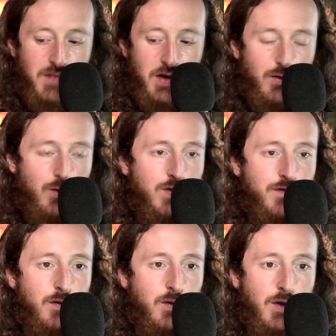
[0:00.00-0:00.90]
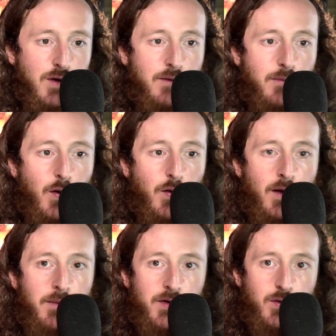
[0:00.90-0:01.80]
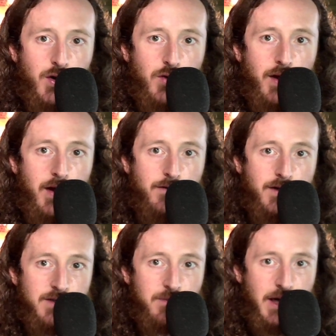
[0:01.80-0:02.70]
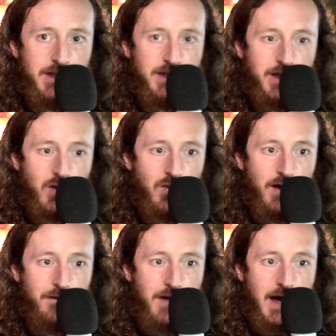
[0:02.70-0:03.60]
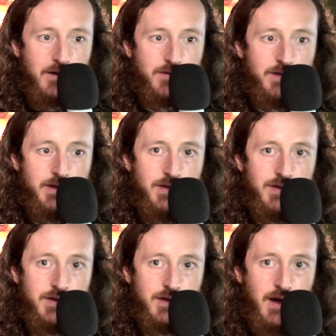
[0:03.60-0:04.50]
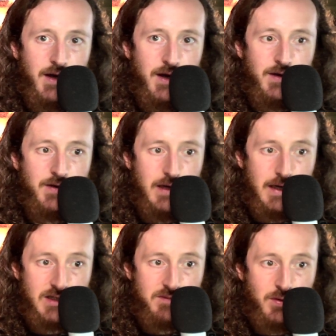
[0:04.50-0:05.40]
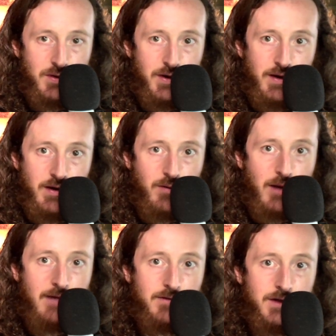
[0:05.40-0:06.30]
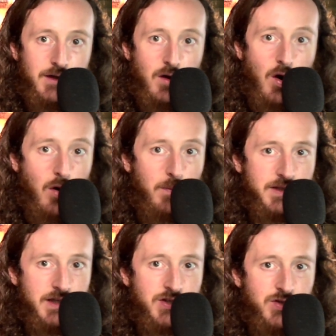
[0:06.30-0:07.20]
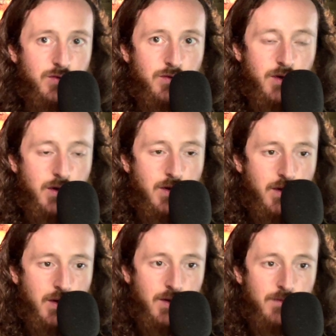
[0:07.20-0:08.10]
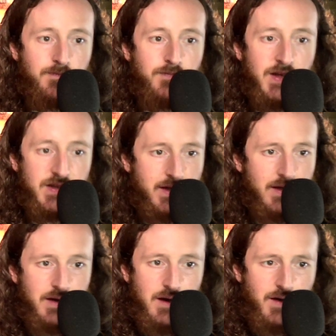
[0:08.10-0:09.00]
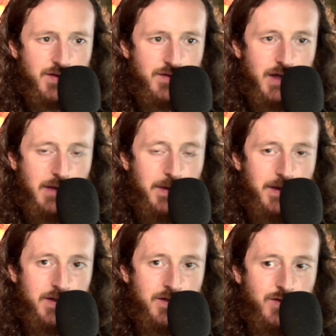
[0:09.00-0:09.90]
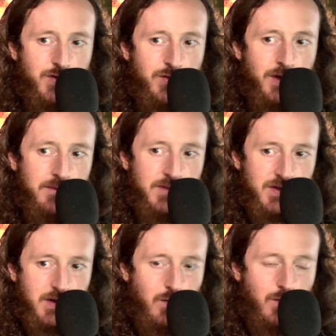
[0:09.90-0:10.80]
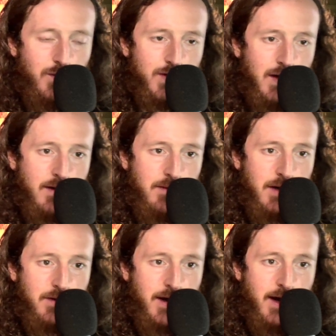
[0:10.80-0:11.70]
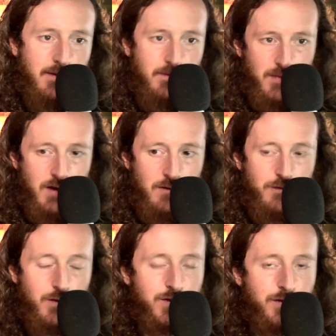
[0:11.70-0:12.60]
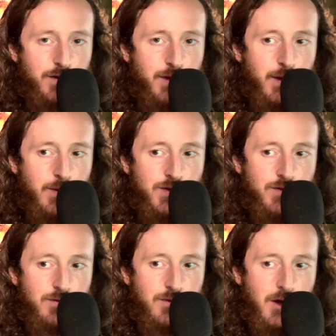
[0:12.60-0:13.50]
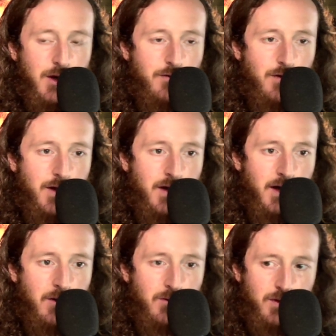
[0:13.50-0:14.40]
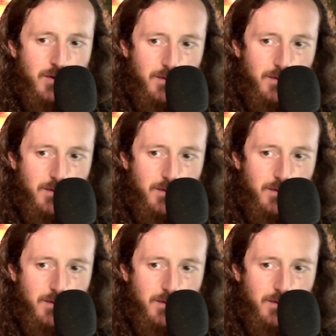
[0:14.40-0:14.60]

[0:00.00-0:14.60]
are used for programming your creative expression and creative faculties and exploring and unraveling all potential. This can also take place in your dreams. We'll talk about that in future videos. Right now we're